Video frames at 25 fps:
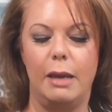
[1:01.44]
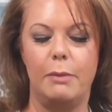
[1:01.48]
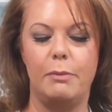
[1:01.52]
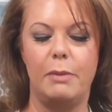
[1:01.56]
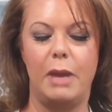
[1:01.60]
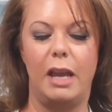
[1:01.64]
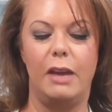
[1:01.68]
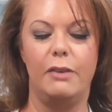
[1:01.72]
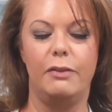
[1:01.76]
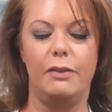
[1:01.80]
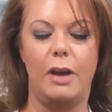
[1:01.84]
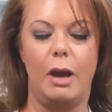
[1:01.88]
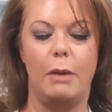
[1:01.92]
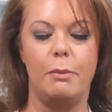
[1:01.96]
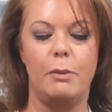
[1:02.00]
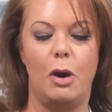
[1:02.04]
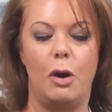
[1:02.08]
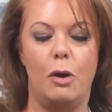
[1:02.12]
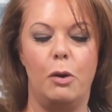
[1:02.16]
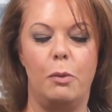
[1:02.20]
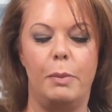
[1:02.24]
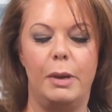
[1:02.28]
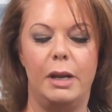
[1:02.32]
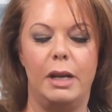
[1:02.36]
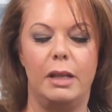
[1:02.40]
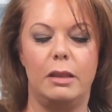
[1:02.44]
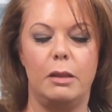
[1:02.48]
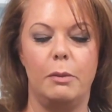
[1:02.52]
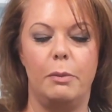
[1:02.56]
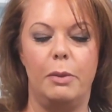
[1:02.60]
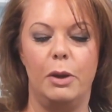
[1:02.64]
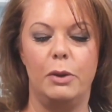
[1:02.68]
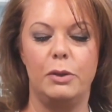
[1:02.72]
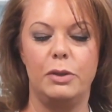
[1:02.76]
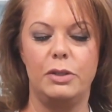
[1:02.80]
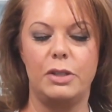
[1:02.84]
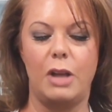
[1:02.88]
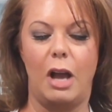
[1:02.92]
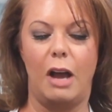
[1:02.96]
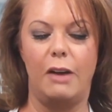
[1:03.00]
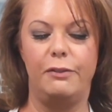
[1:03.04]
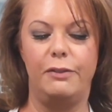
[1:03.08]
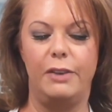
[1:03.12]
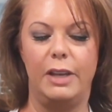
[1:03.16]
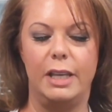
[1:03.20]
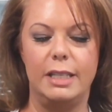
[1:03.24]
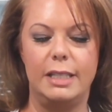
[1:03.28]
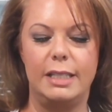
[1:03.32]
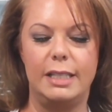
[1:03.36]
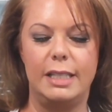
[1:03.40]
it may have come open at the post
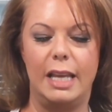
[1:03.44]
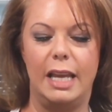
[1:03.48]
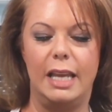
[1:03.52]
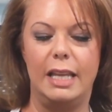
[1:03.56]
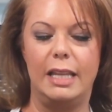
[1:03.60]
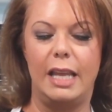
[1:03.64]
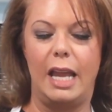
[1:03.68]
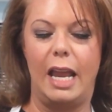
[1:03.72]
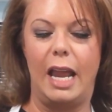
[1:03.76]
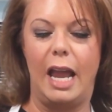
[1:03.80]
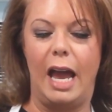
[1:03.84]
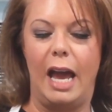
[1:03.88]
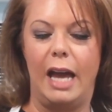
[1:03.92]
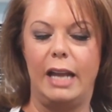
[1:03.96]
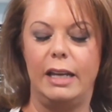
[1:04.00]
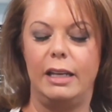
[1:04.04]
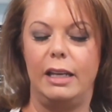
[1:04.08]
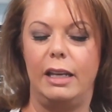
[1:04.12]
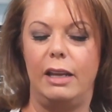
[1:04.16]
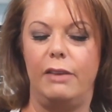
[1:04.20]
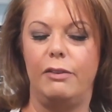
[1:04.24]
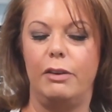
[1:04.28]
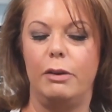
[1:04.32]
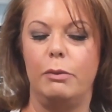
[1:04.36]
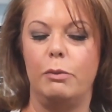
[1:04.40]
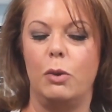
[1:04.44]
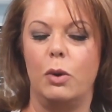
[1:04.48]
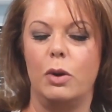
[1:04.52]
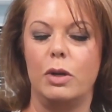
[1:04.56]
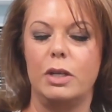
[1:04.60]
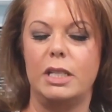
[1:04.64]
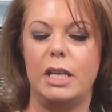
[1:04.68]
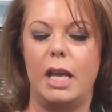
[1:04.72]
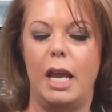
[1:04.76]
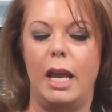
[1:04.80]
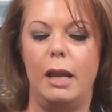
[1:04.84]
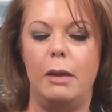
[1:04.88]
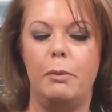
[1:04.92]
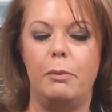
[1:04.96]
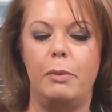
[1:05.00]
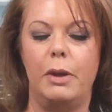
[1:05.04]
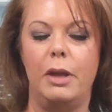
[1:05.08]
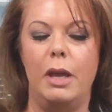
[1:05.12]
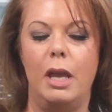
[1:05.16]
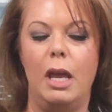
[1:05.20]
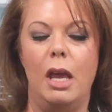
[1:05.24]
office and they added even more tape.